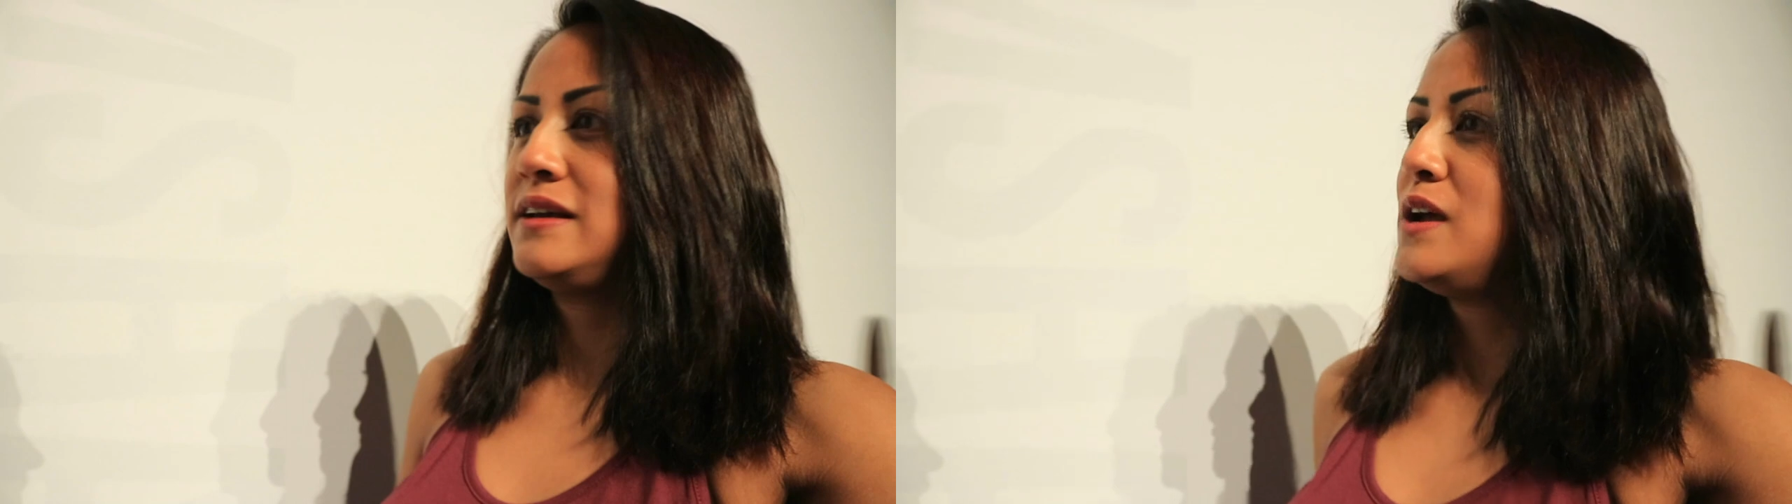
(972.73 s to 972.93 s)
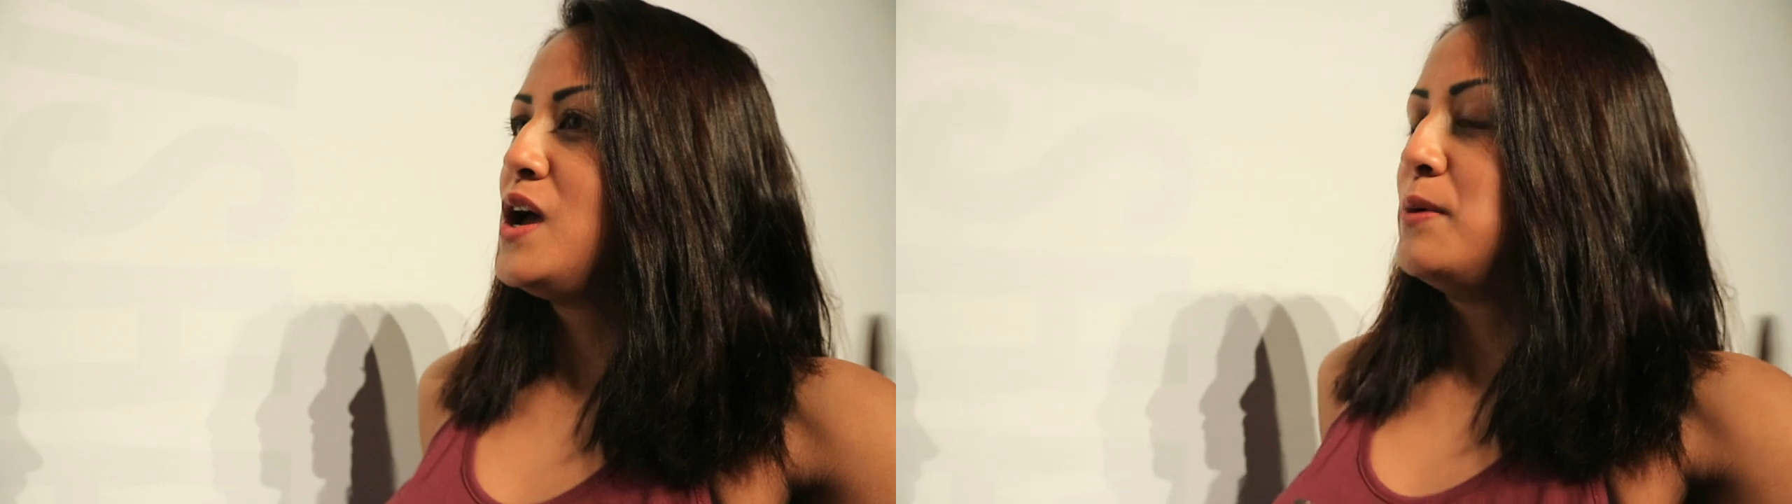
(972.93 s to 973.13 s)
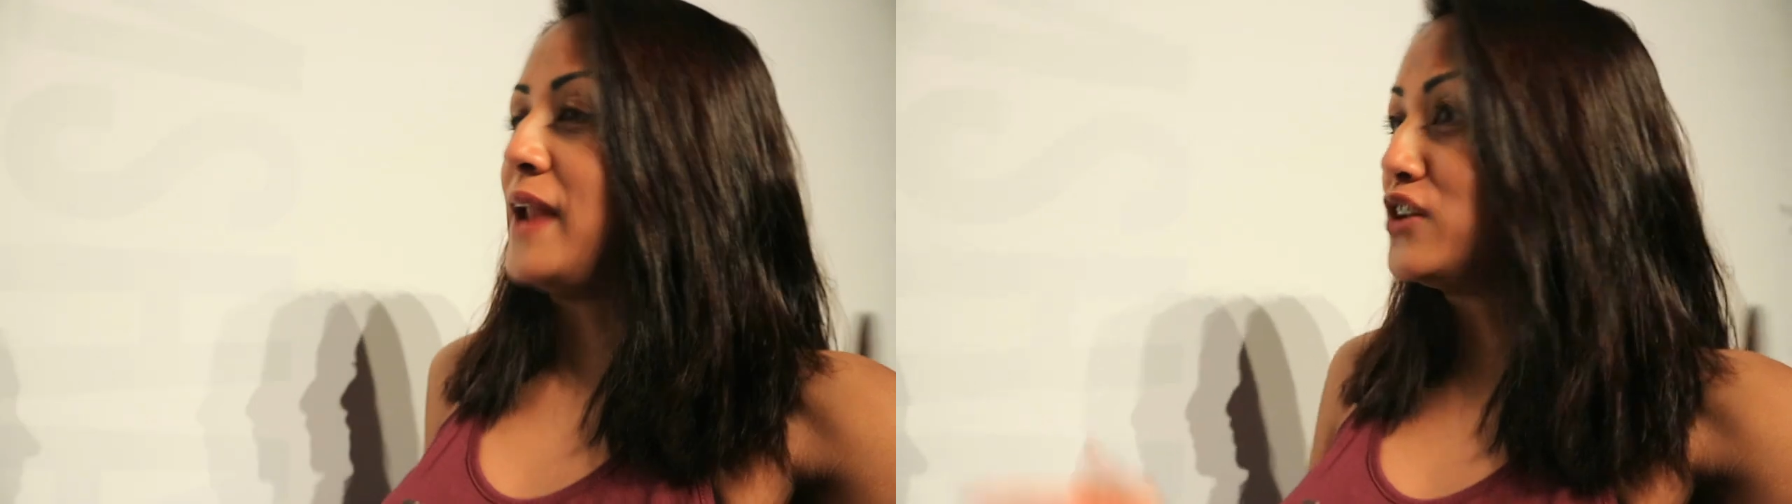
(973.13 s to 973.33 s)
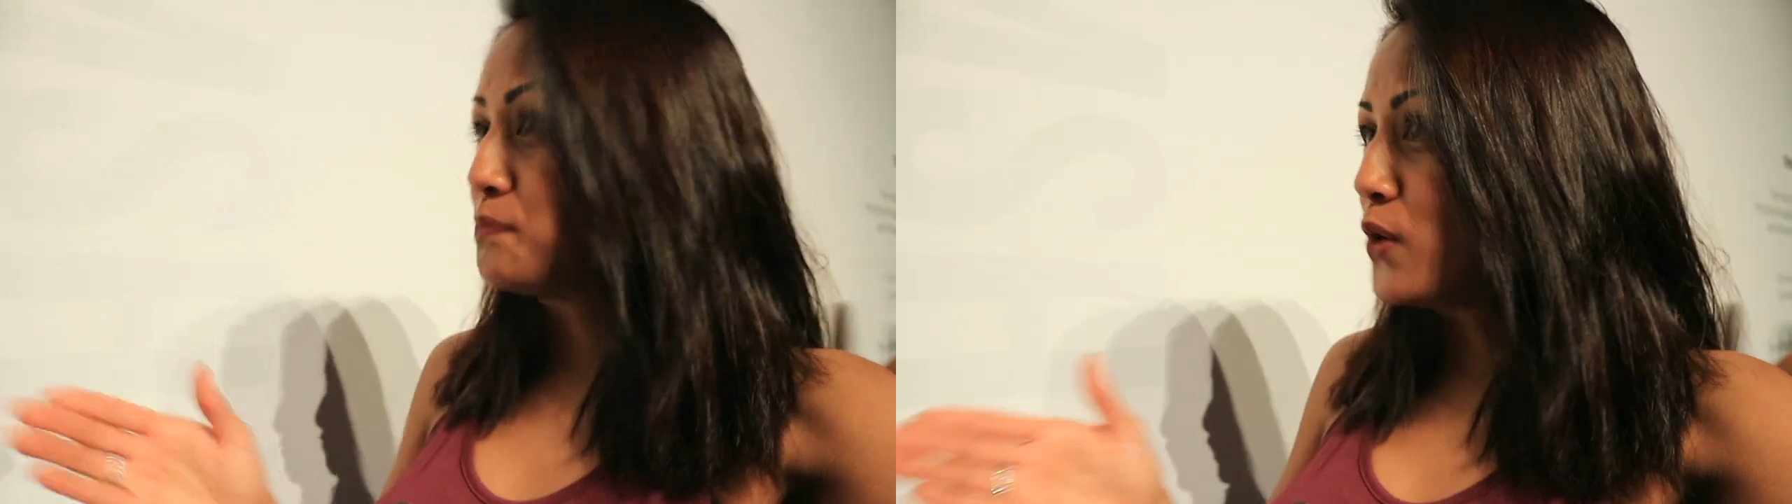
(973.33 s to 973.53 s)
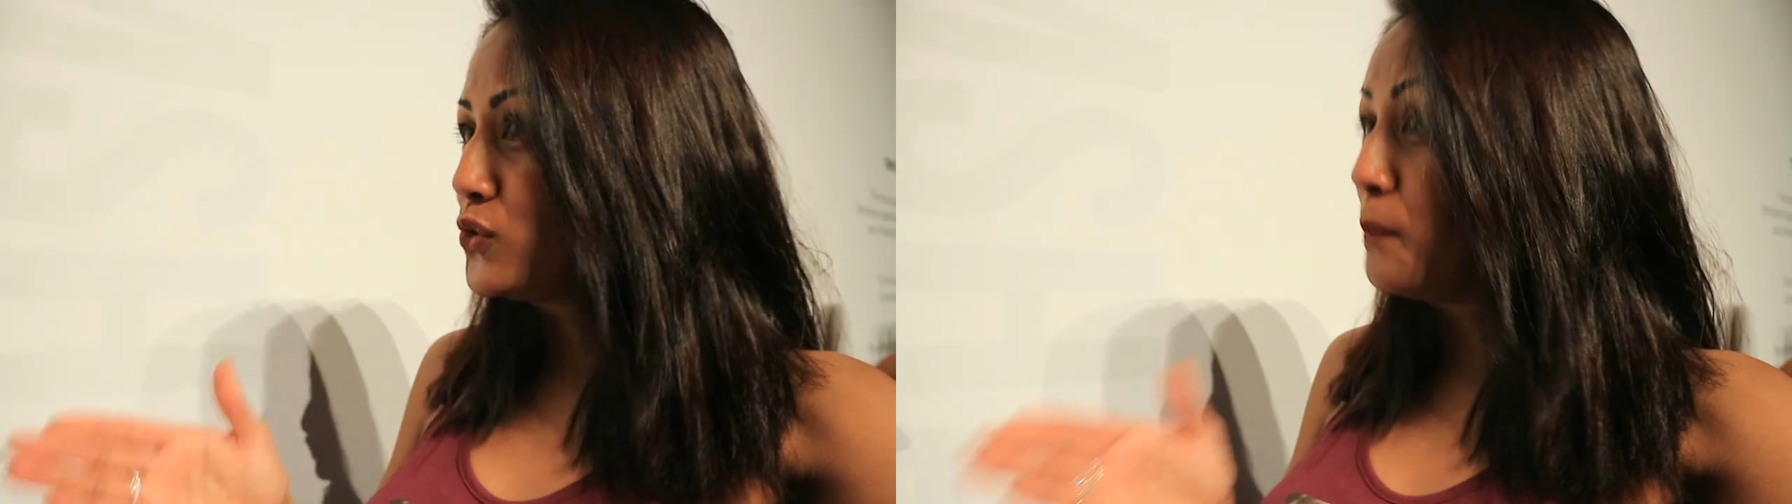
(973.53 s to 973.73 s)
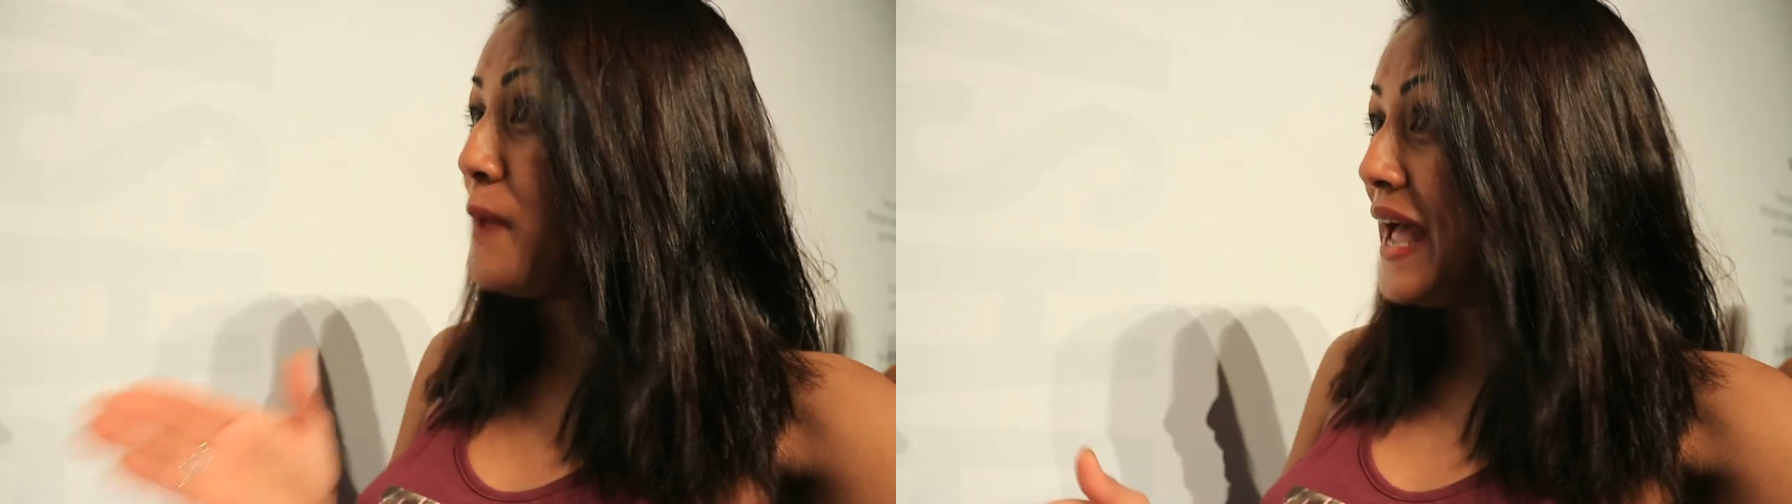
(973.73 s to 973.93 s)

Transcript: Yeah. So I spoke to